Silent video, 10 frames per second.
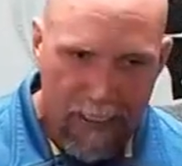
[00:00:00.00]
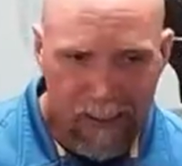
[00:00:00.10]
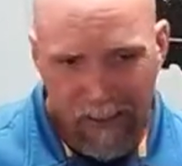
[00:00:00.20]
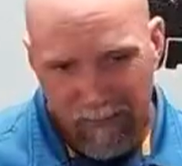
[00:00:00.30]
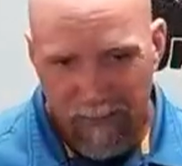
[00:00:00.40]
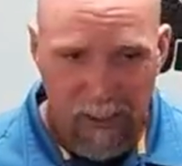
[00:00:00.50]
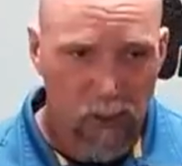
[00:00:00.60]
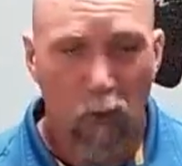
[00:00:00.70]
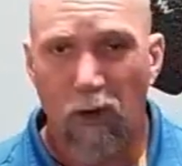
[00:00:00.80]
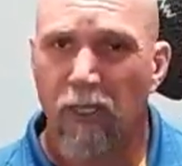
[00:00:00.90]
is
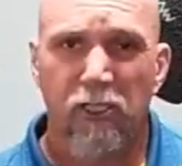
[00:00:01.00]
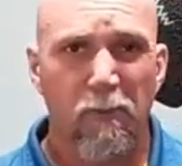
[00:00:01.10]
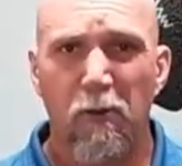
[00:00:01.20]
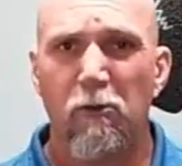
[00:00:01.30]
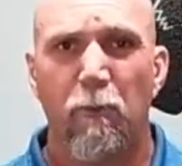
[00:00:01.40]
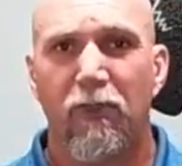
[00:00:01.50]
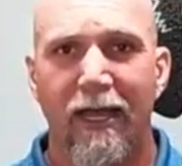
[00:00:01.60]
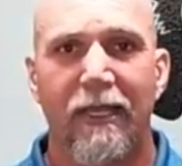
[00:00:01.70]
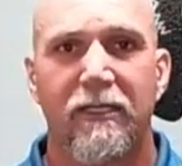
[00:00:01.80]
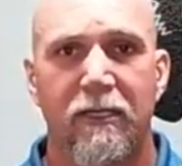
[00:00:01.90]
sort of smooth, but
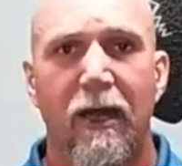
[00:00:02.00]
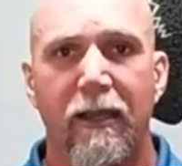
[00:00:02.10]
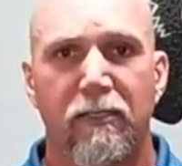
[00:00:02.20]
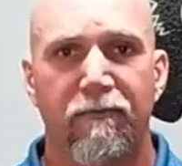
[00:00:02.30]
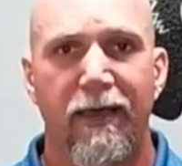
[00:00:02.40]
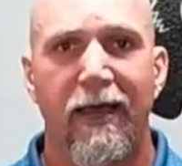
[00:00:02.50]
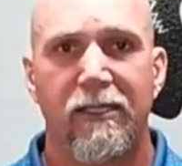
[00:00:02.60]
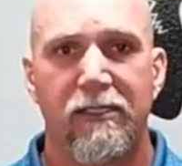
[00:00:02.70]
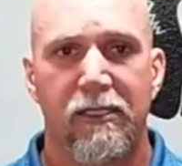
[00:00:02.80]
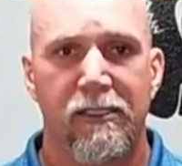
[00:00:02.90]
that's not as
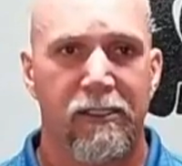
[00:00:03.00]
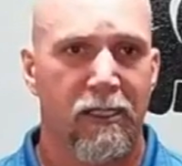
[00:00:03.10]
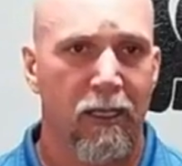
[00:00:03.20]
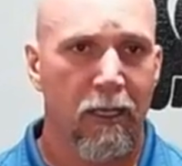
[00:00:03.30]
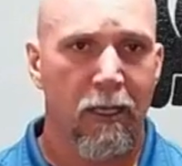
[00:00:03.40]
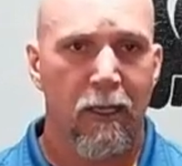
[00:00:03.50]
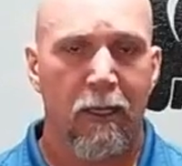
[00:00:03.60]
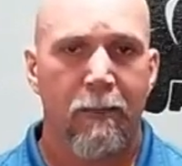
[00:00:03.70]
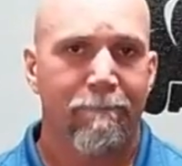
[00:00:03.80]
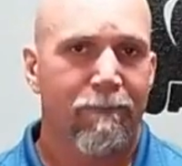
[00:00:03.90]
fast as,
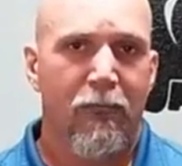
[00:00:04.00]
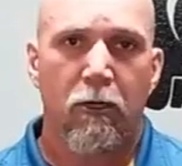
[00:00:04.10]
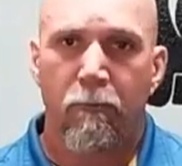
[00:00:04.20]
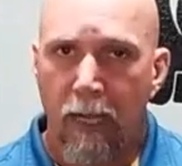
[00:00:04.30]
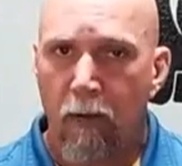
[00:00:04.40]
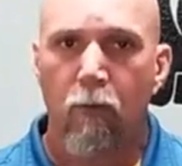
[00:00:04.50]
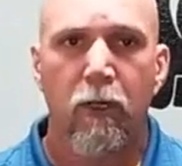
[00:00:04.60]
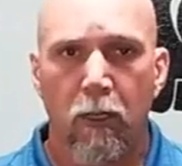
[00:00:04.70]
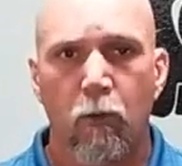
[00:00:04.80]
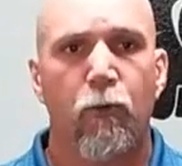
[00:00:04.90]
my
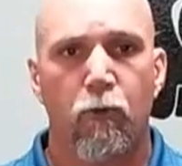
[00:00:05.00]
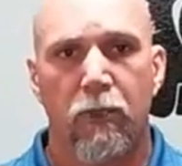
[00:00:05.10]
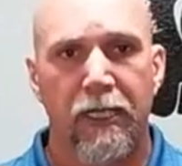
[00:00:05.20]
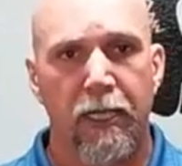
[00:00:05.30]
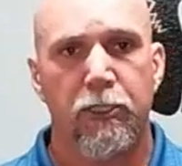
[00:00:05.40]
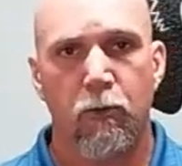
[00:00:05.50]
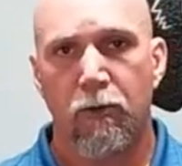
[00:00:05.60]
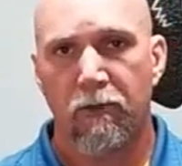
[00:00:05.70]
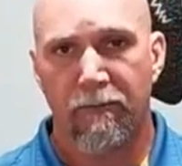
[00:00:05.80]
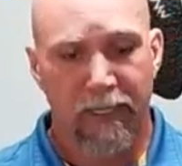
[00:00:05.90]
reload with retention
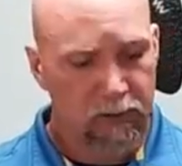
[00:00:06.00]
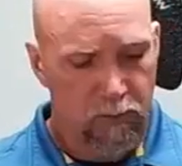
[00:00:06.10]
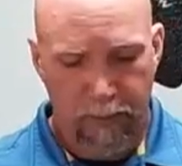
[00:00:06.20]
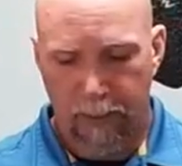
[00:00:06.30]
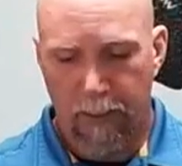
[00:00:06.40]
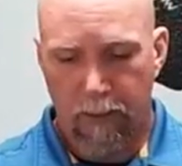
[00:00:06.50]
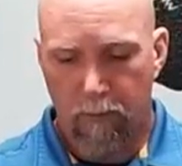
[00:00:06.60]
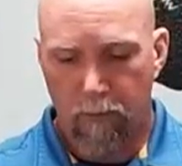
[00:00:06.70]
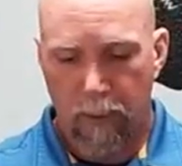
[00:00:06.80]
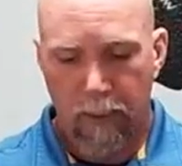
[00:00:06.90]
with a vest would be,
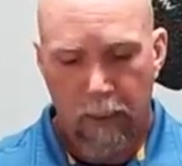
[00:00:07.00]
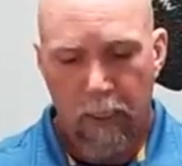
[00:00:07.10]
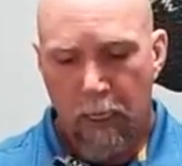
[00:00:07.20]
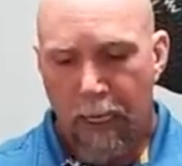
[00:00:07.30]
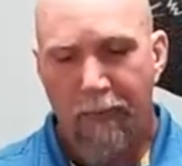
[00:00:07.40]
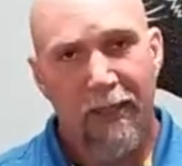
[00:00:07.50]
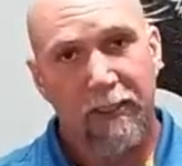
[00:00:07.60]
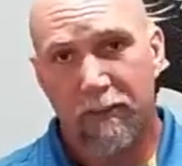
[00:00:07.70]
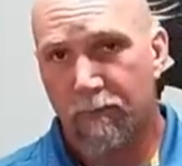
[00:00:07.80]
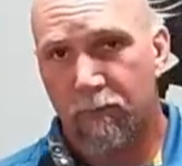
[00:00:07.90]
right? And
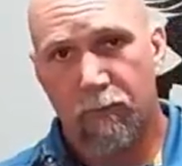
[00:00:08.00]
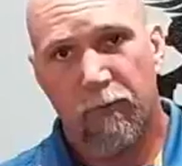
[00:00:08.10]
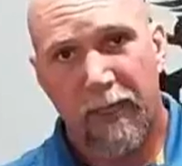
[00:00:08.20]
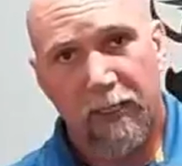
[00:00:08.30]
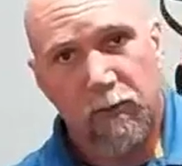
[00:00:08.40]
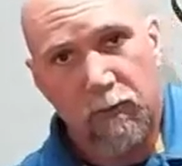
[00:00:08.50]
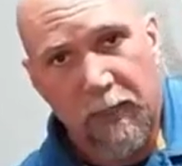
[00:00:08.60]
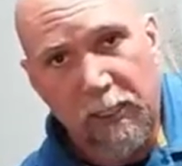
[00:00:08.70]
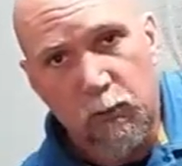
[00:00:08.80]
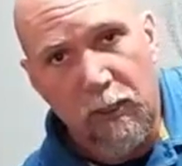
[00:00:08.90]
that's
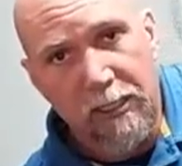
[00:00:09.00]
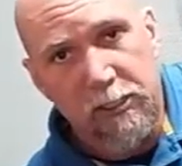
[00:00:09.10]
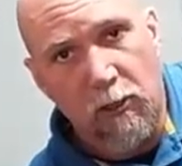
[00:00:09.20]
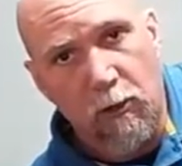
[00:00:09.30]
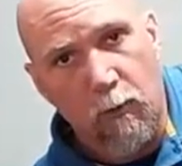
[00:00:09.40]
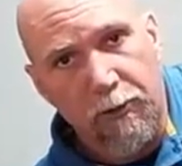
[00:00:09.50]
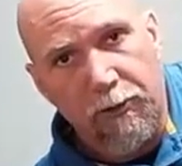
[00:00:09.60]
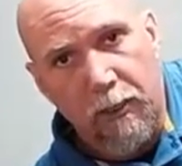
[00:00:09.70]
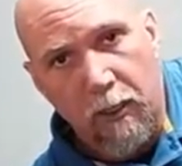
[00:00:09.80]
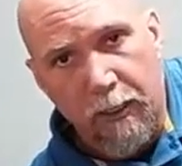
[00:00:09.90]
what I started with,
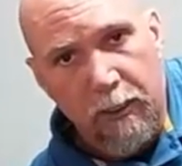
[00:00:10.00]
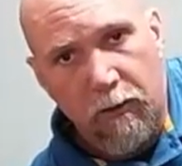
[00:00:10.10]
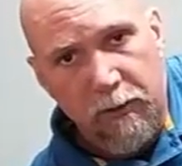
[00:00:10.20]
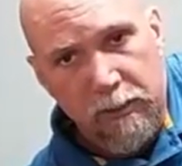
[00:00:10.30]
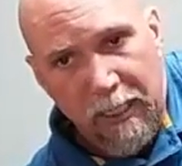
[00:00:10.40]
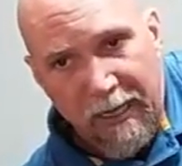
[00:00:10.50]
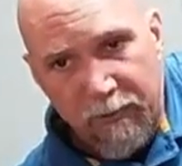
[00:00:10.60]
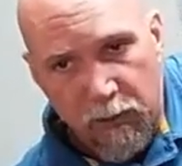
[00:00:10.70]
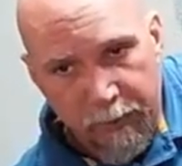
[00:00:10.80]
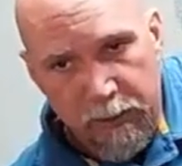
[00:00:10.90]
in this live
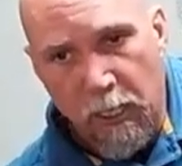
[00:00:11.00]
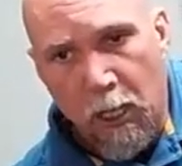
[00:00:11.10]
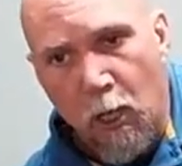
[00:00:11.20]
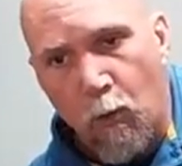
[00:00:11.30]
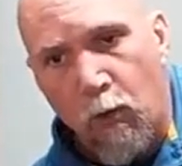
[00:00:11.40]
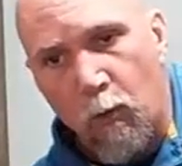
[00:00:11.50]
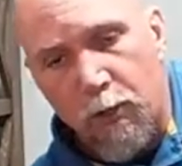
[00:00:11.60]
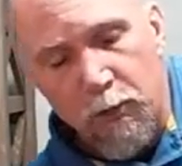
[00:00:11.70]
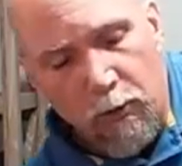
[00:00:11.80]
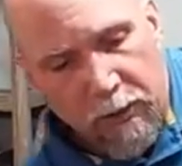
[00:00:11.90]
stream is when we're
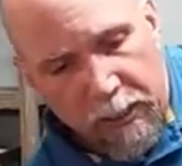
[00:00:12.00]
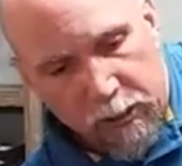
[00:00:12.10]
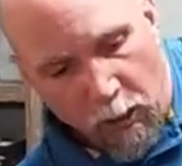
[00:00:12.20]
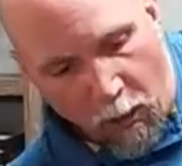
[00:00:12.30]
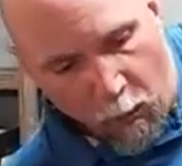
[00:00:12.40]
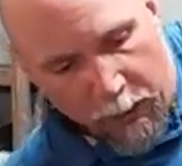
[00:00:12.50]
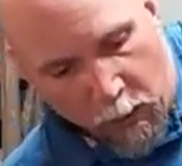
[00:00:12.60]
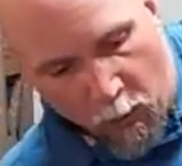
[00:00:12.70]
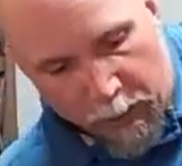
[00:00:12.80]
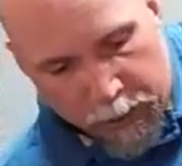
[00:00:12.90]
doing this, are we
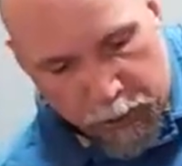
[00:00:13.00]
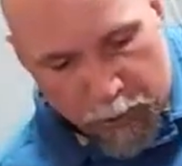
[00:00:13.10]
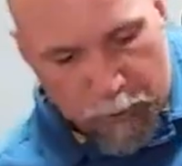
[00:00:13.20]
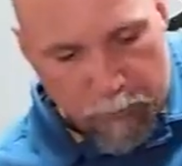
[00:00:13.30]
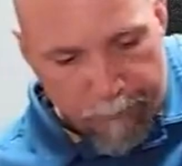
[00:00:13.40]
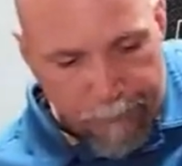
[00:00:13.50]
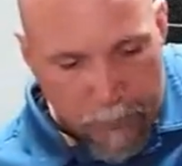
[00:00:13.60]
going to,